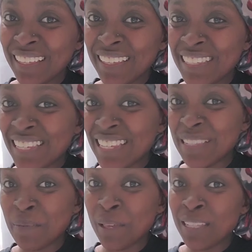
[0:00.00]
It
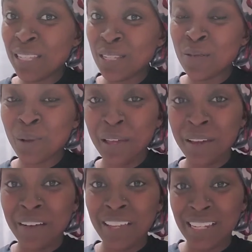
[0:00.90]
just mixes
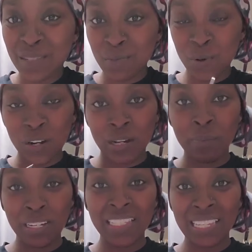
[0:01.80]
well and it's more
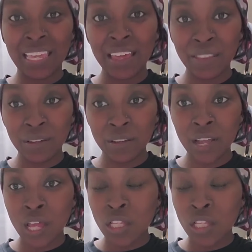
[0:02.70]
put together.